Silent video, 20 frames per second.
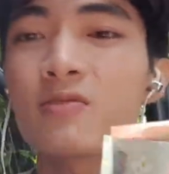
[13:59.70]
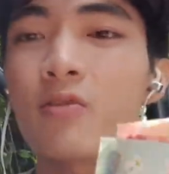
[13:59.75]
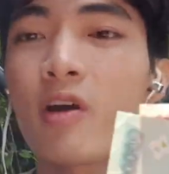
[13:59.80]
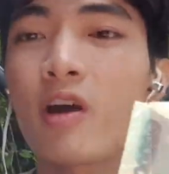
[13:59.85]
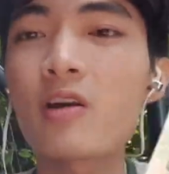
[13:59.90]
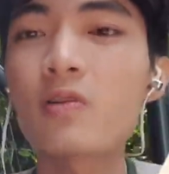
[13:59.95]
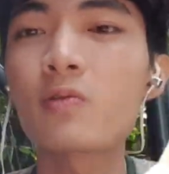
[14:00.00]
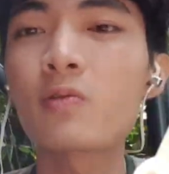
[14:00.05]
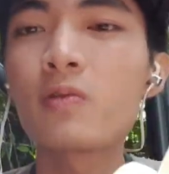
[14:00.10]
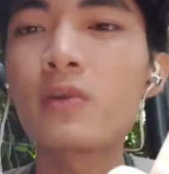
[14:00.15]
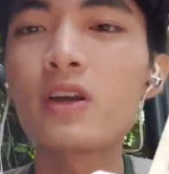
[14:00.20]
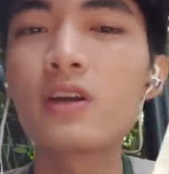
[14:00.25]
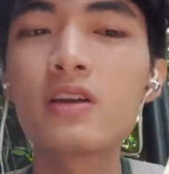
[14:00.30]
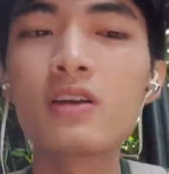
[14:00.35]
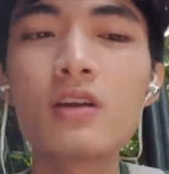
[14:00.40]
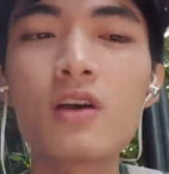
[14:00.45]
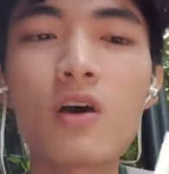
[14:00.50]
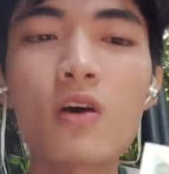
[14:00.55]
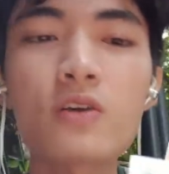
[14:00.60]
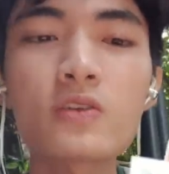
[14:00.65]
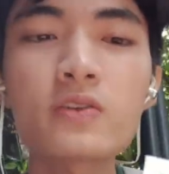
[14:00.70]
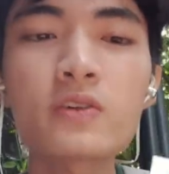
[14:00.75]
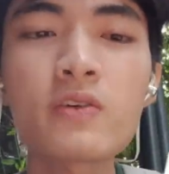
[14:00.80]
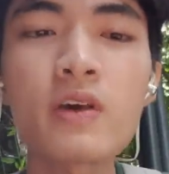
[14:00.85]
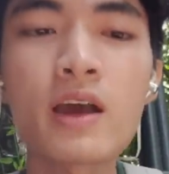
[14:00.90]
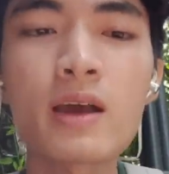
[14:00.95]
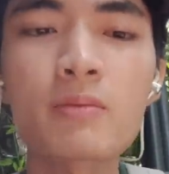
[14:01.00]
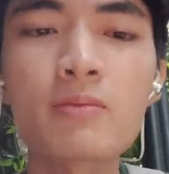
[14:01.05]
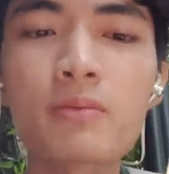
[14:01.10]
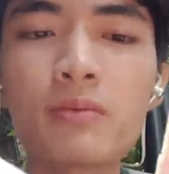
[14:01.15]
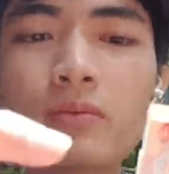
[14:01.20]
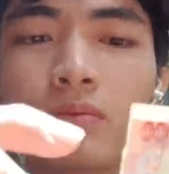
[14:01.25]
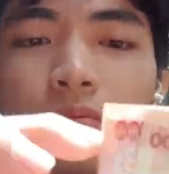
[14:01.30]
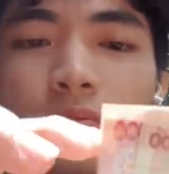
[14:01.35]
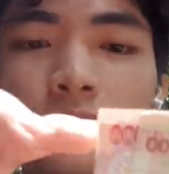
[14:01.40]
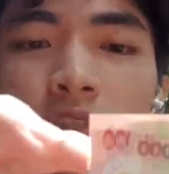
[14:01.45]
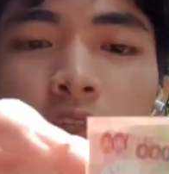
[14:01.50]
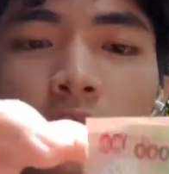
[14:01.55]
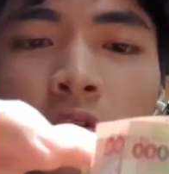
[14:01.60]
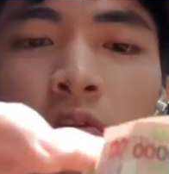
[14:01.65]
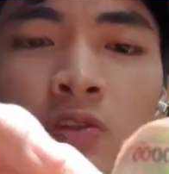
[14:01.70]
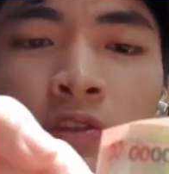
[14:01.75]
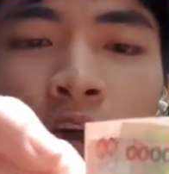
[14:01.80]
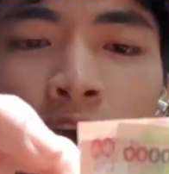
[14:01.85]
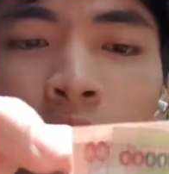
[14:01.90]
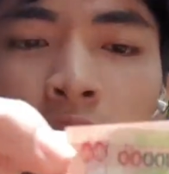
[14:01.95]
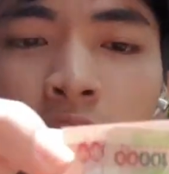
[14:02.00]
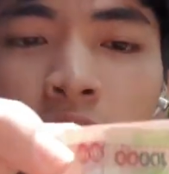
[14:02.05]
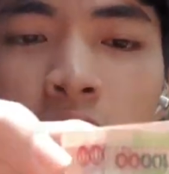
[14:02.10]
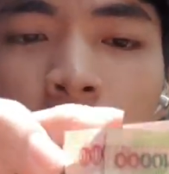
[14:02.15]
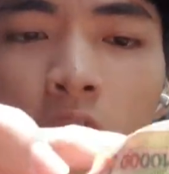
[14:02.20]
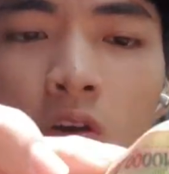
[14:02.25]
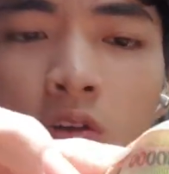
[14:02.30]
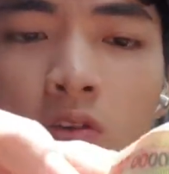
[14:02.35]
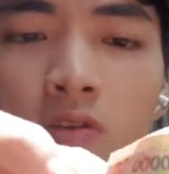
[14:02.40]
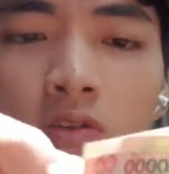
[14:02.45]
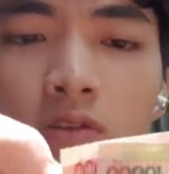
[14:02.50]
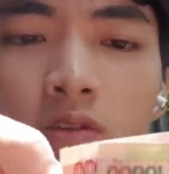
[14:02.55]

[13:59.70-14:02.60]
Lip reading: well, we also have 2,000 dong